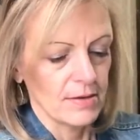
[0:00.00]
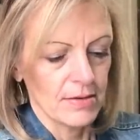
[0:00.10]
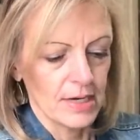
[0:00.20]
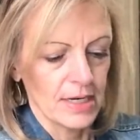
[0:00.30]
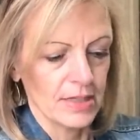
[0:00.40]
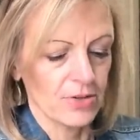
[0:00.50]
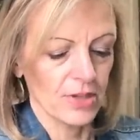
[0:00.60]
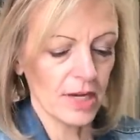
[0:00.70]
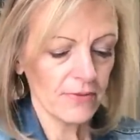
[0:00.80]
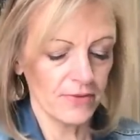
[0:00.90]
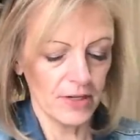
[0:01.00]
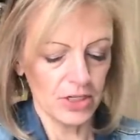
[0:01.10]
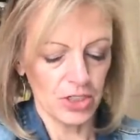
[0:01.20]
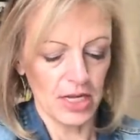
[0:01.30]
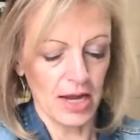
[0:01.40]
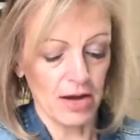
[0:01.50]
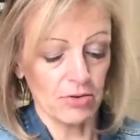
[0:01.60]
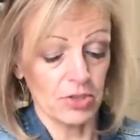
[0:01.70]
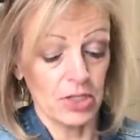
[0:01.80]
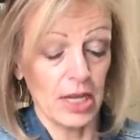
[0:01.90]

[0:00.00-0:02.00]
All right, so that finished out